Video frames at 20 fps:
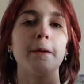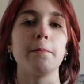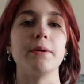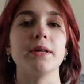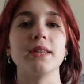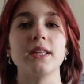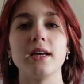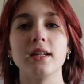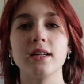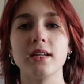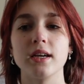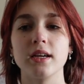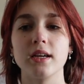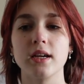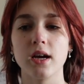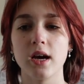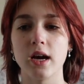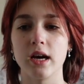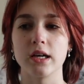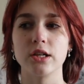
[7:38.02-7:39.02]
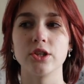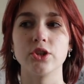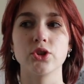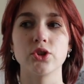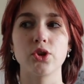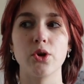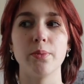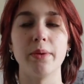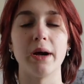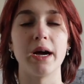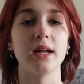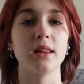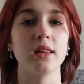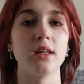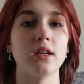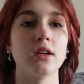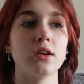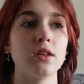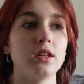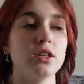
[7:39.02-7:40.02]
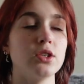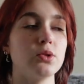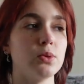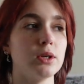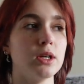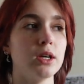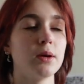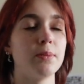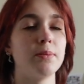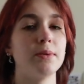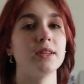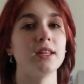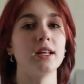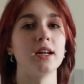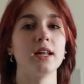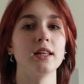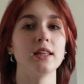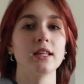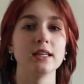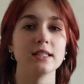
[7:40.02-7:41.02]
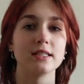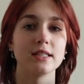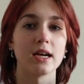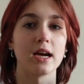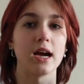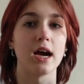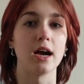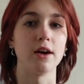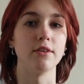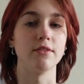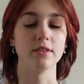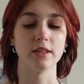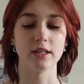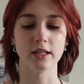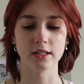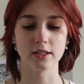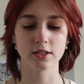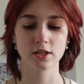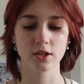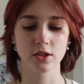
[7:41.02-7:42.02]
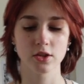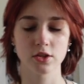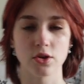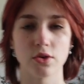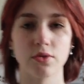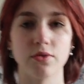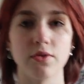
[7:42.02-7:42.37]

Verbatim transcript: but then like I can just go back later this week, but then at least I have these so